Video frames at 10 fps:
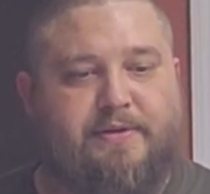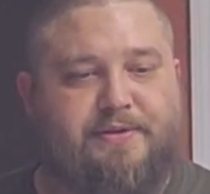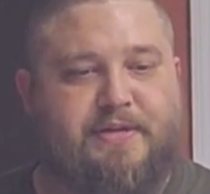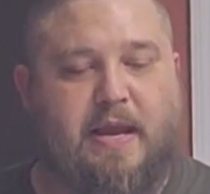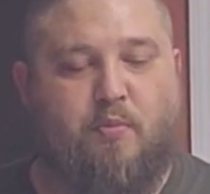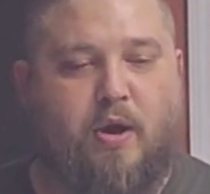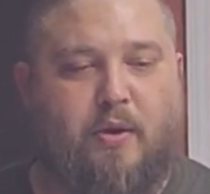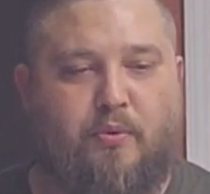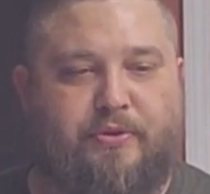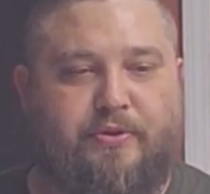Same way
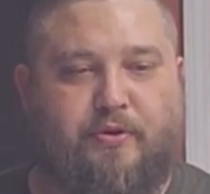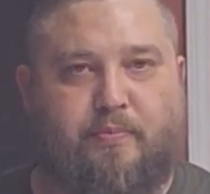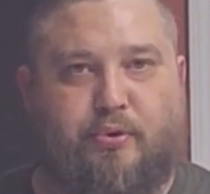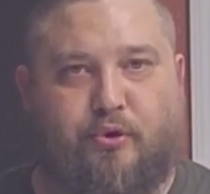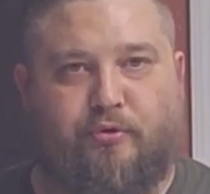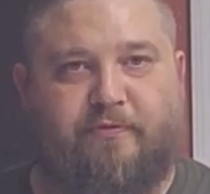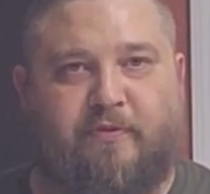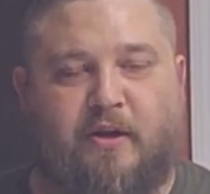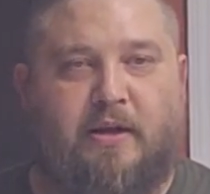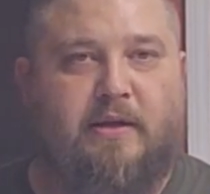with your proof.
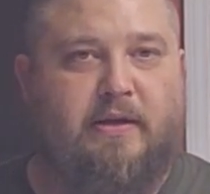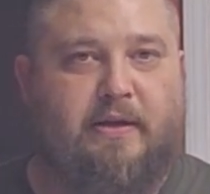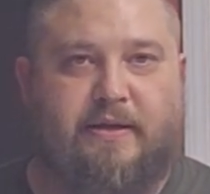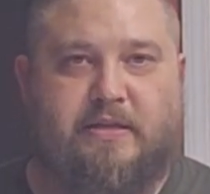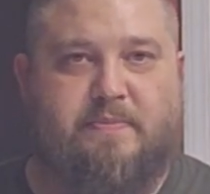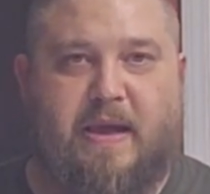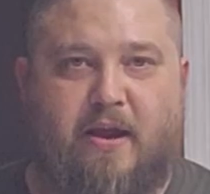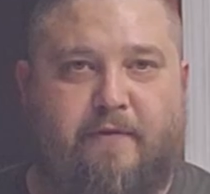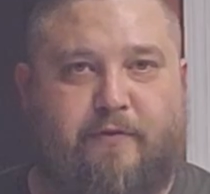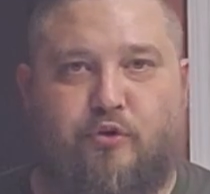It doesn't
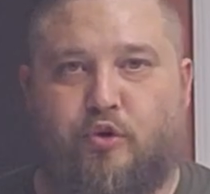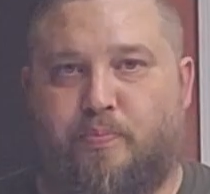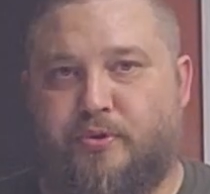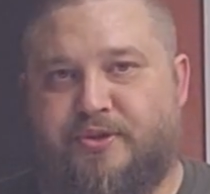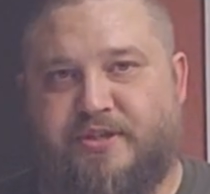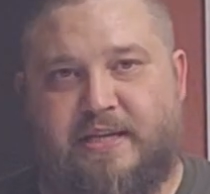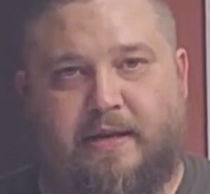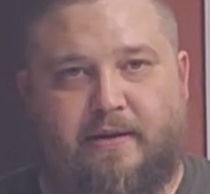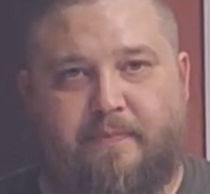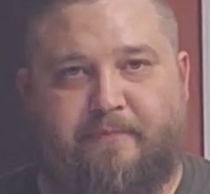matter if you do
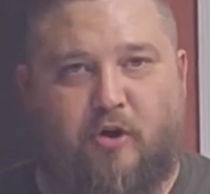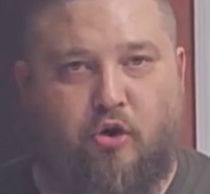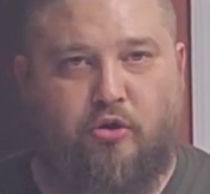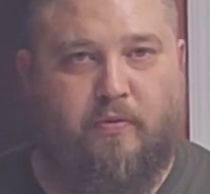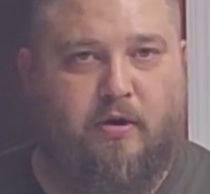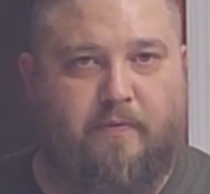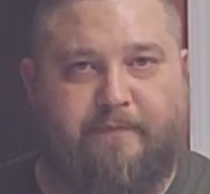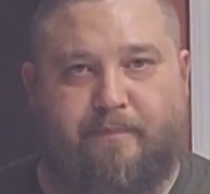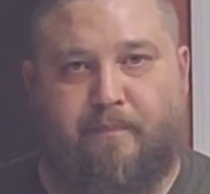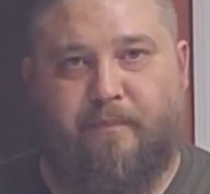percent volume
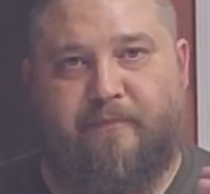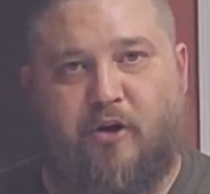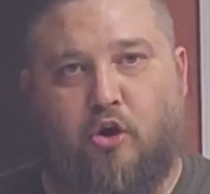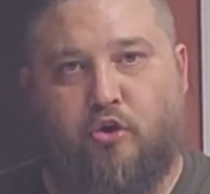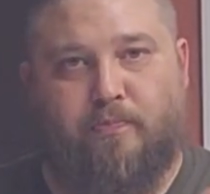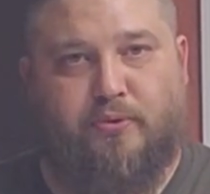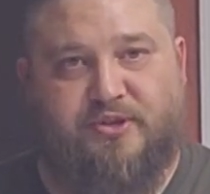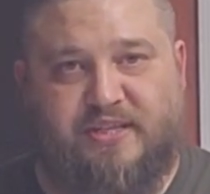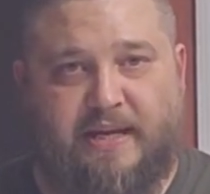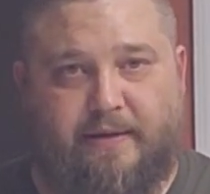or volume
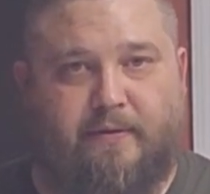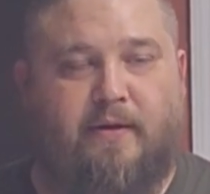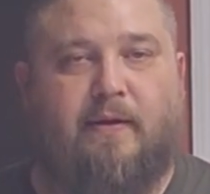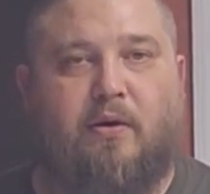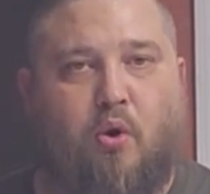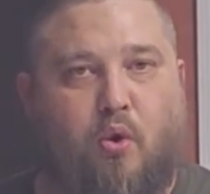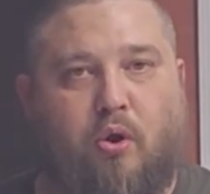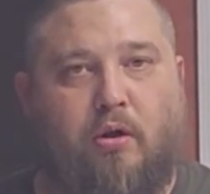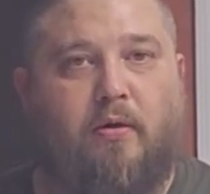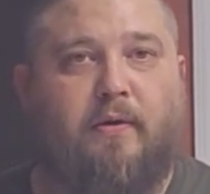percent
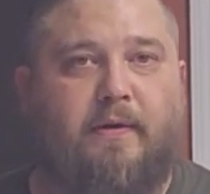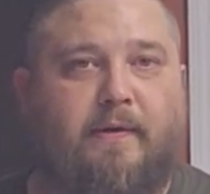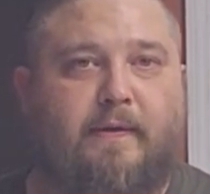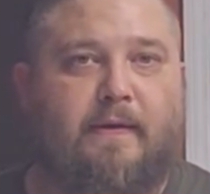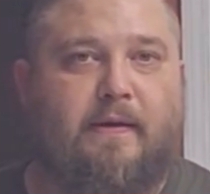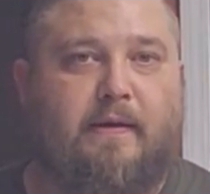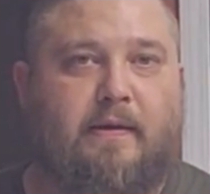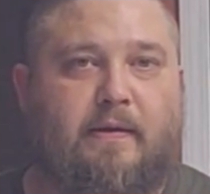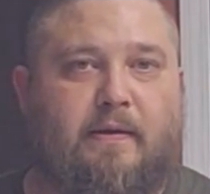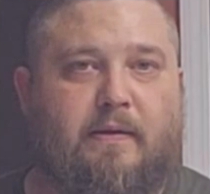or
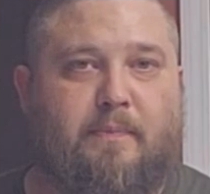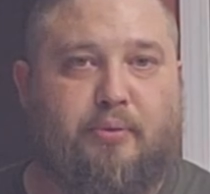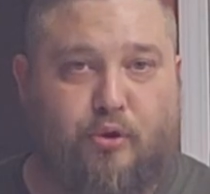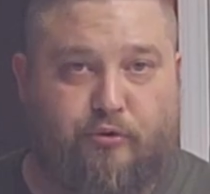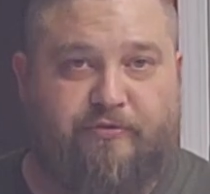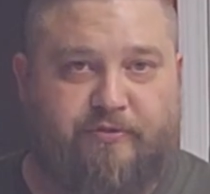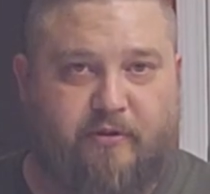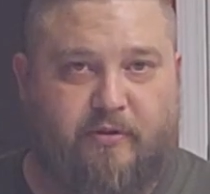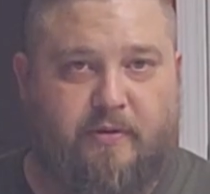proof.